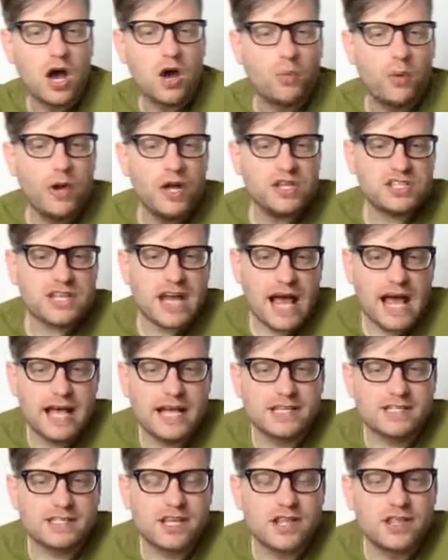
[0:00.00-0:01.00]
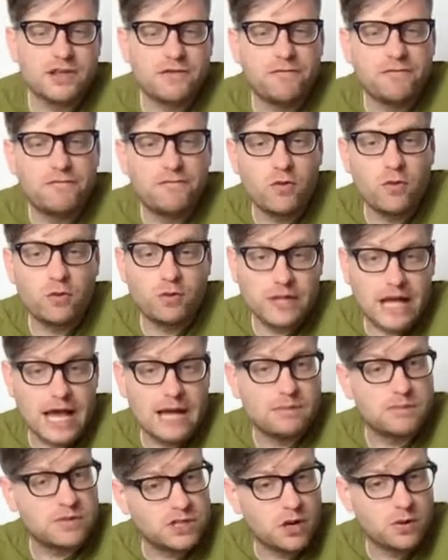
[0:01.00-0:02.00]
Which has the full
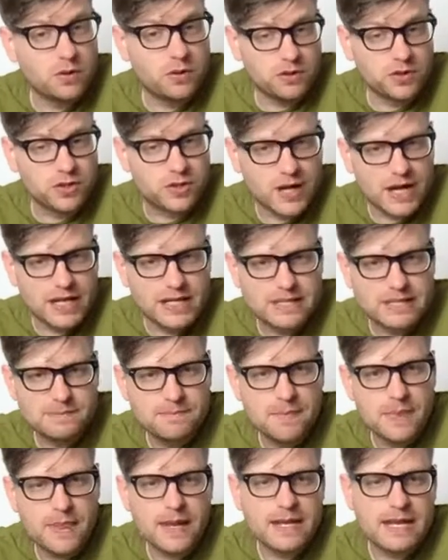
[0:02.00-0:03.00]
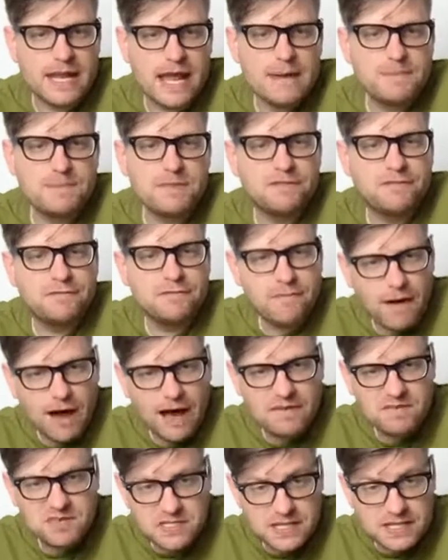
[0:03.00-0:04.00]
name Stoke-on-Trent? Name the
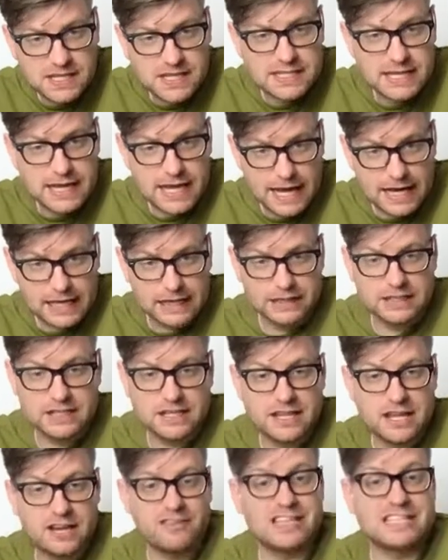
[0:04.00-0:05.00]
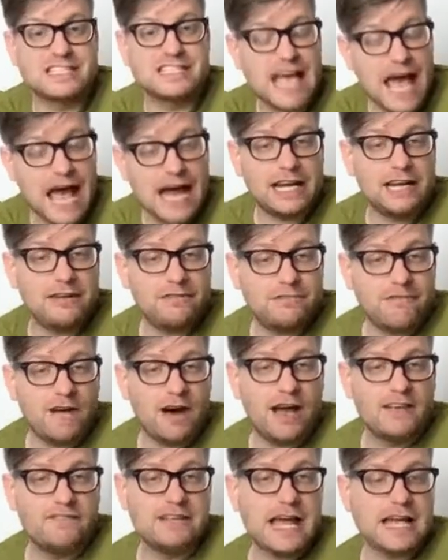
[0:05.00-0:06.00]
5 cities in England that have exactly
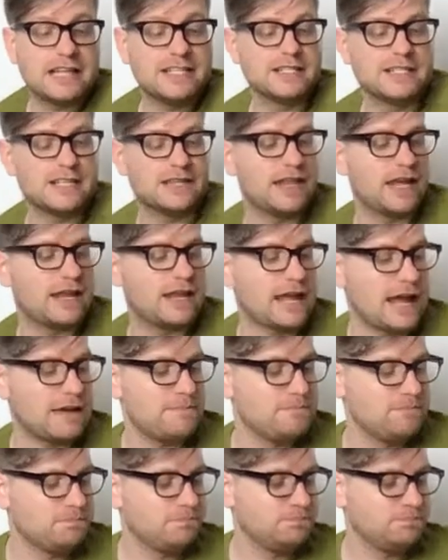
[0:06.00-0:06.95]
5 letters in their name.